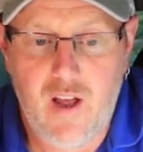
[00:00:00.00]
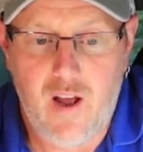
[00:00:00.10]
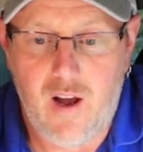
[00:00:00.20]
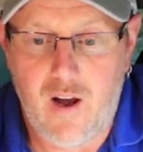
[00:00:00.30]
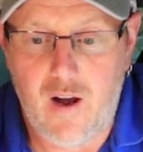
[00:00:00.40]

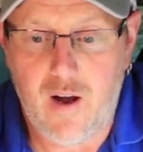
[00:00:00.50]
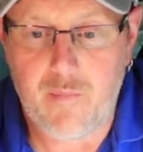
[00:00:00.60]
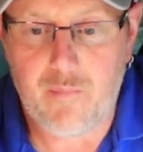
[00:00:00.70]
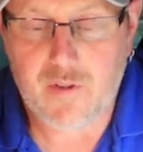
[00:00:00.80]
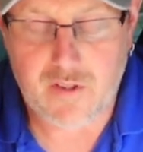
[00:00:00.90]

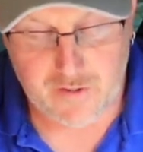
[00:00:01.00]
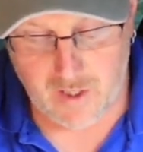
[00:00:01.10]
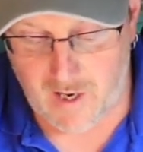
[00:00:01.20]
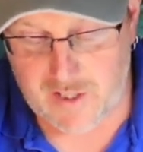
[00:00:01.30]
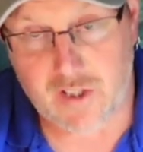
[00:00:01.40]
The
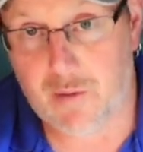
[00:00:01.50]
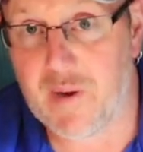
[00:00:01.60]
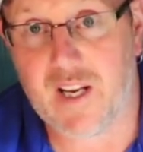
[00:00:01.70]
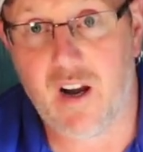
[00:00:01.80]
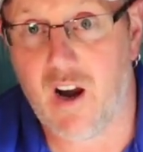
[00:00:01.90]
likes of the
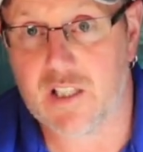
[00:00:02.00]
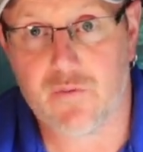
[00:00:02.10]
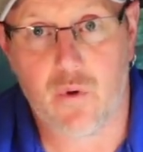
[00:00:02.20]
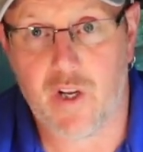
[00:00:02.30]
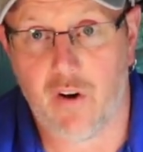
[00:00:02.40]
big guys have
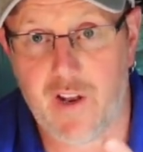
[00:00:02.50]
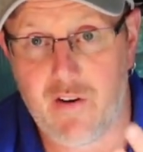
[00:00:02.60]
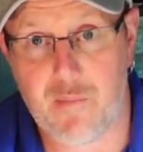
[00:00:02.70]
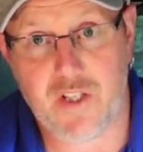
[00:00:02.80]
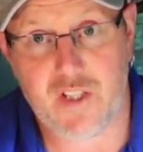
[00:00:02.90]
already got their
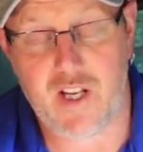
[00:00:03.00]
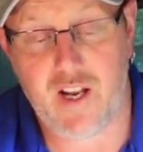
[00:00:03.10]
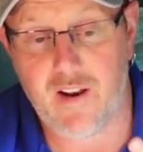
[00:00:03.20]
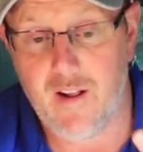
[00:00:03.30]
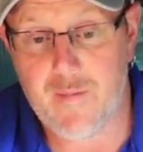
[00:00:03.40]
images
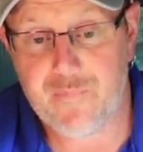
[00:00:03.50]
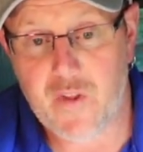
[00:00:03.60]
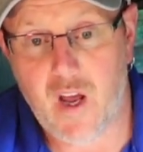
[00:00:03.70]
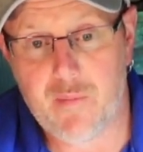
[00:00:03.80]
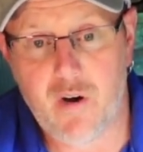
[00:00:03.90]
in.
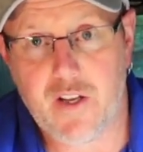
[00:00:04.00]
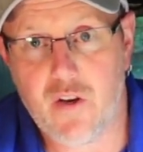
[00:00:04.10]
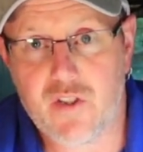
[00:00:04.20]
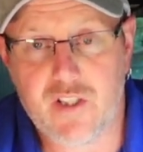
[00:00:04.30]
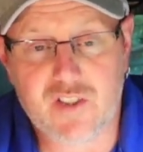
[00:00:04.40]
I'm
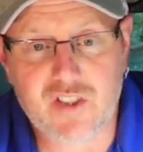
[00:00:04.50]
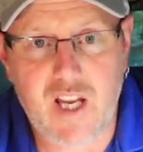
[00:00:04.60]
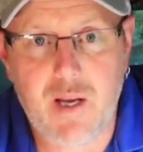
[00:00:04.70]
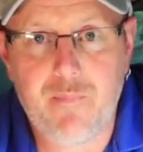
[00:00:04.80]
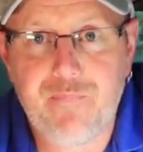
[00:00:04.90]
using the
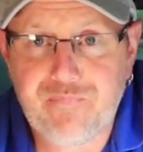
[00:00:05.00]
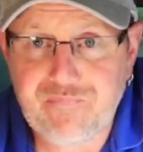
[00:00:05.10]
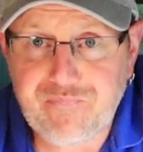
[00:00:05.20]
same